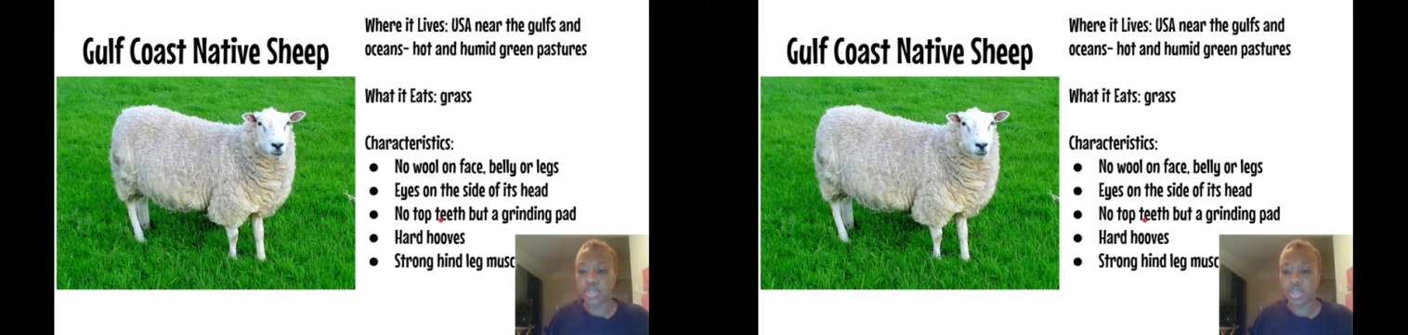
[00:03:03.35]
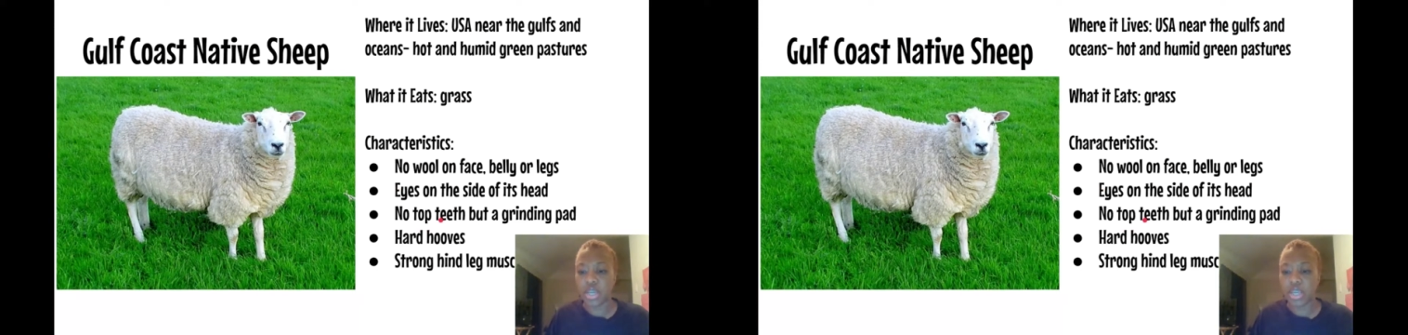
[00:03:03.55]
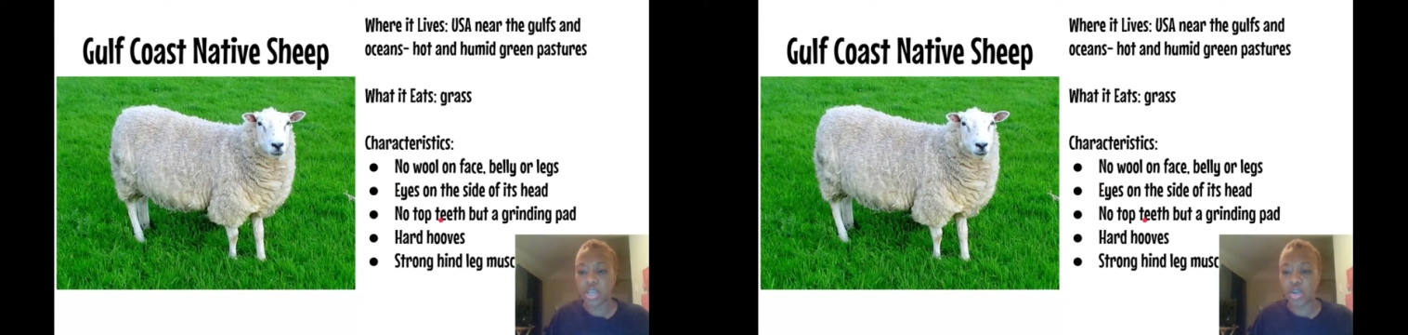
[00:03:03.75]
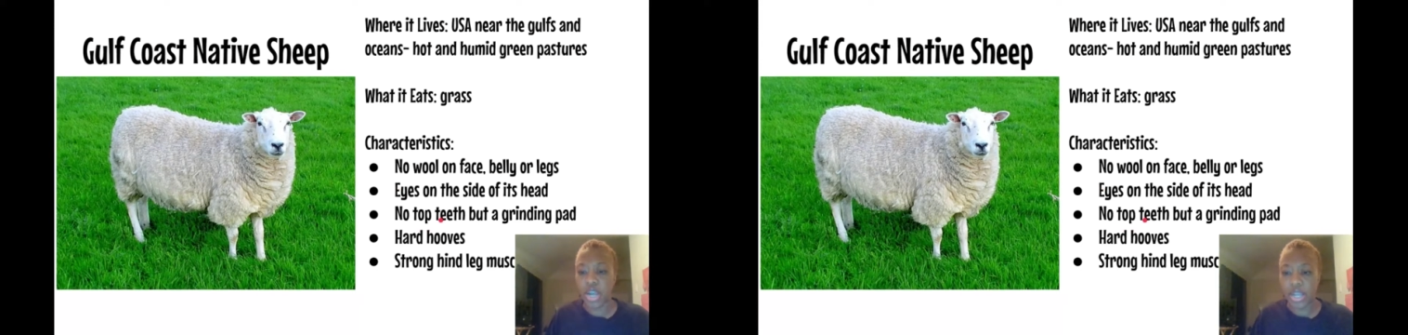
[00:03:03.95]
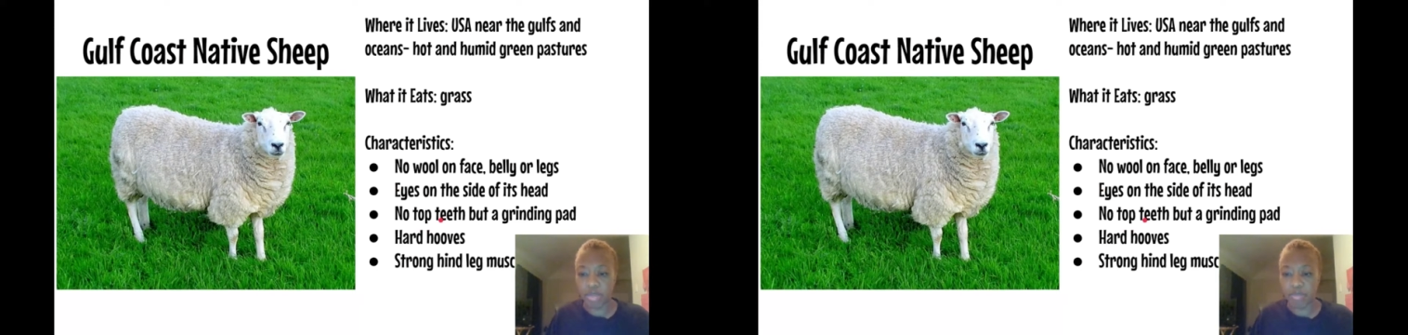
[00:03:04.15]
a
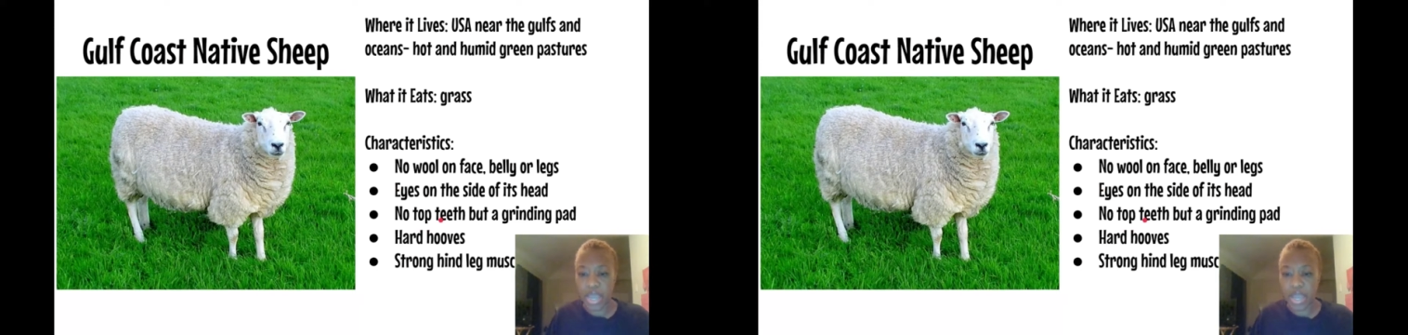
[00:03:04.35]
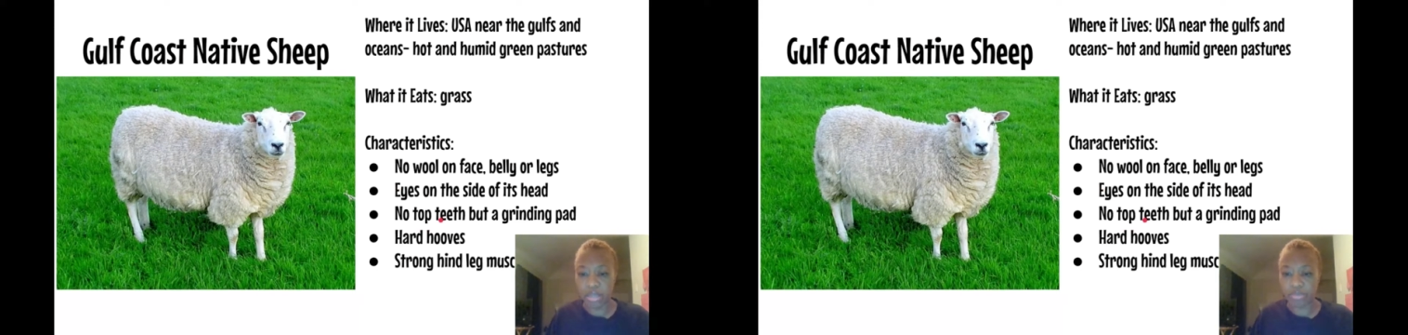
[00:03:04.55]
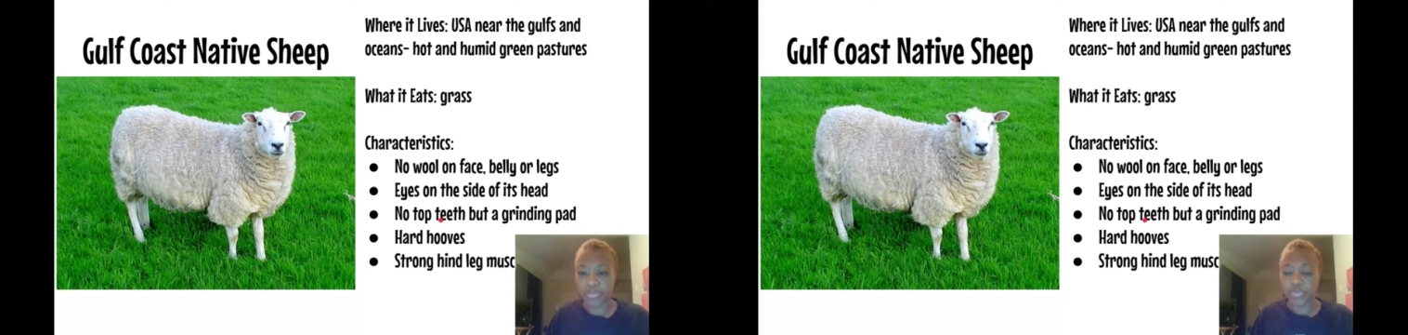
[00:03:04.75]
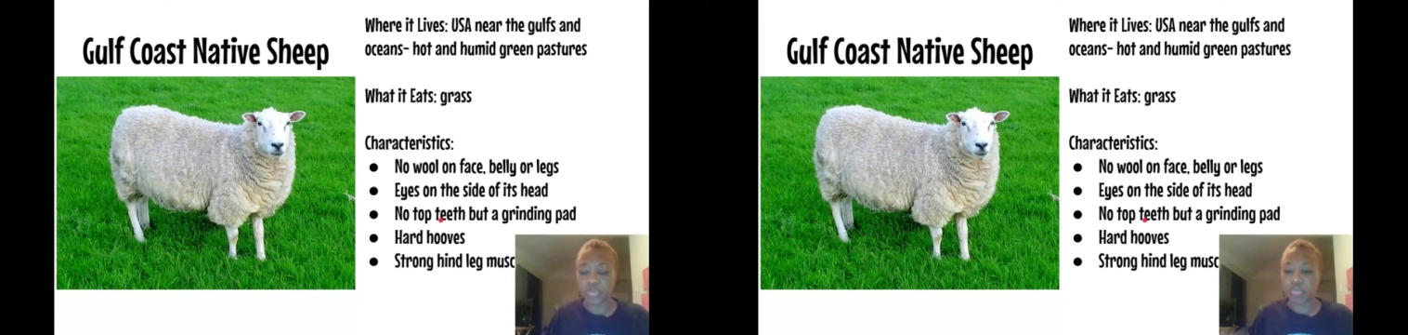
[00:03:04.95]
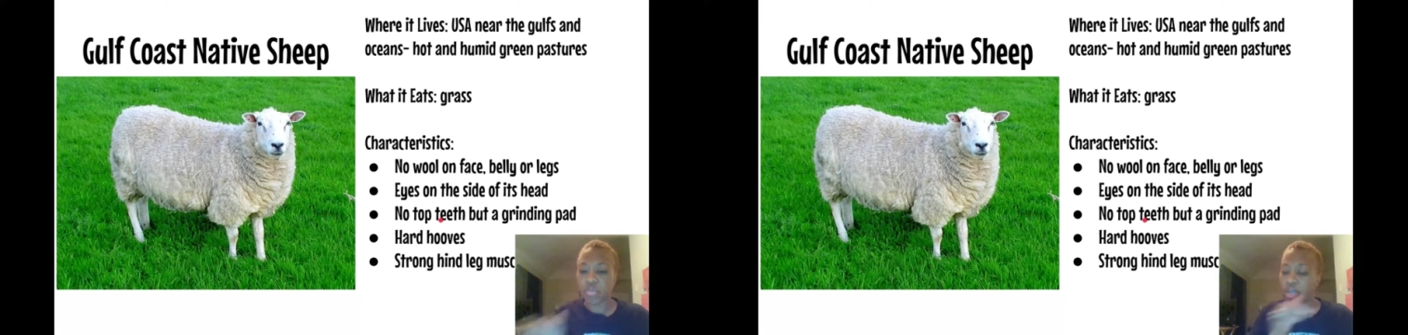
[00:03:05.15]
grinding pad
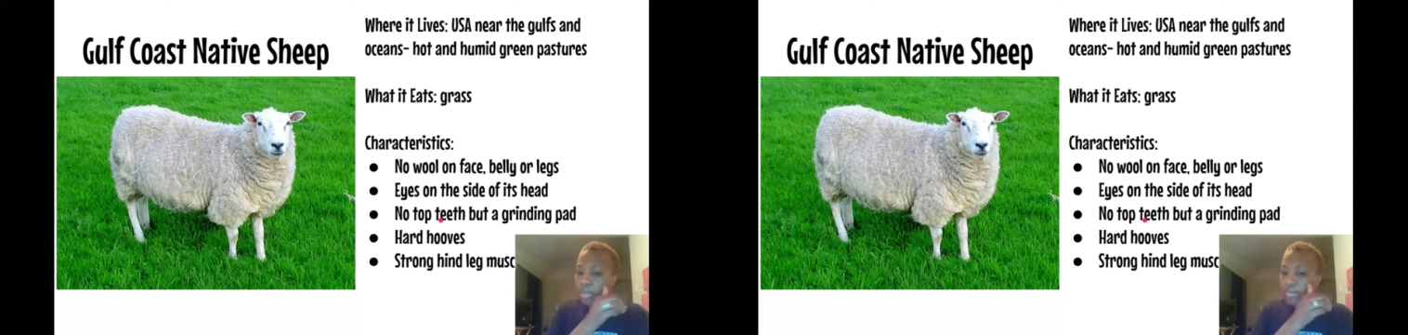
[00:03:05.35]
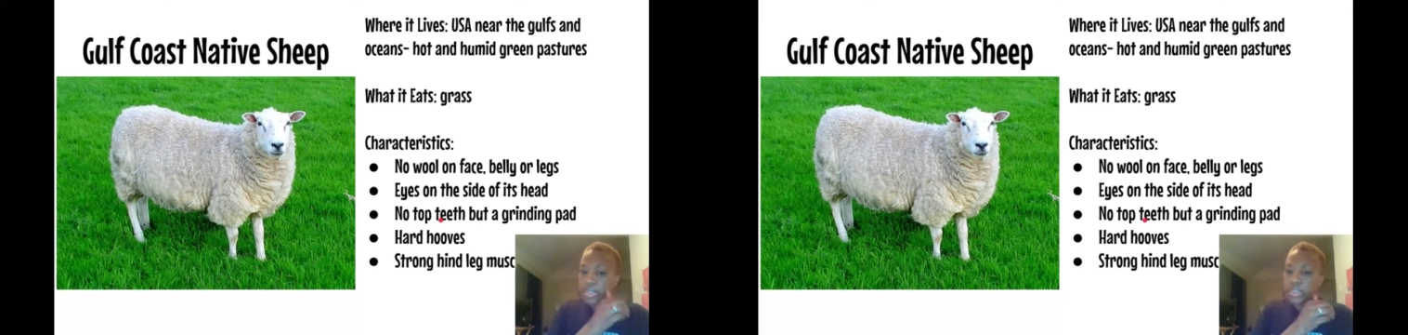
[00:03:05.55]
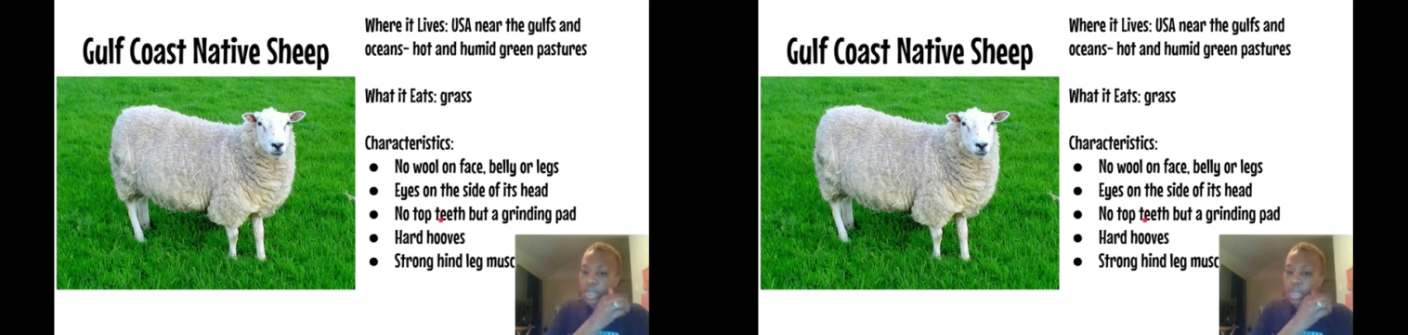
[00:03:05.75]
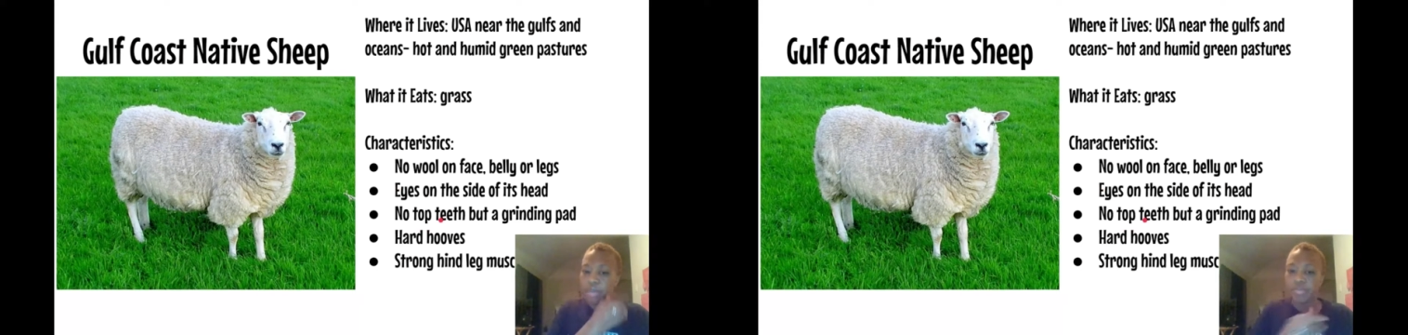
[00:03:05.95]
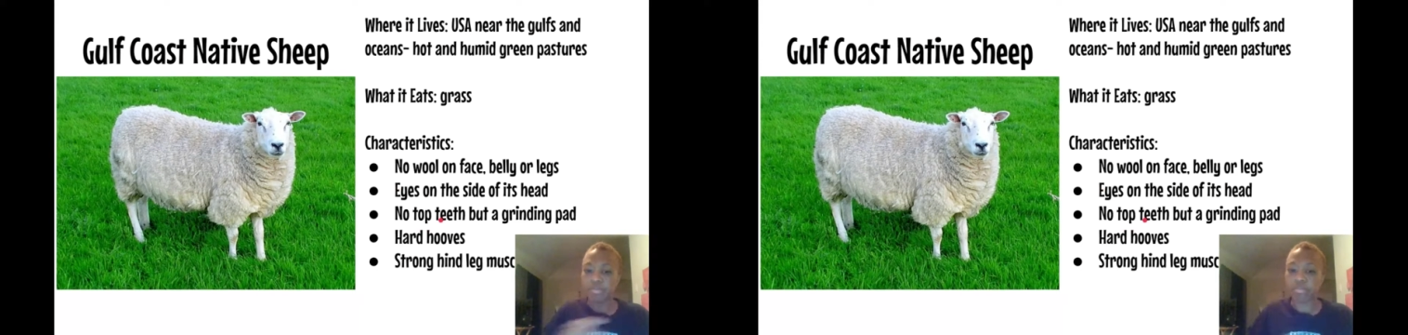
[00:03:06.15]
at the top.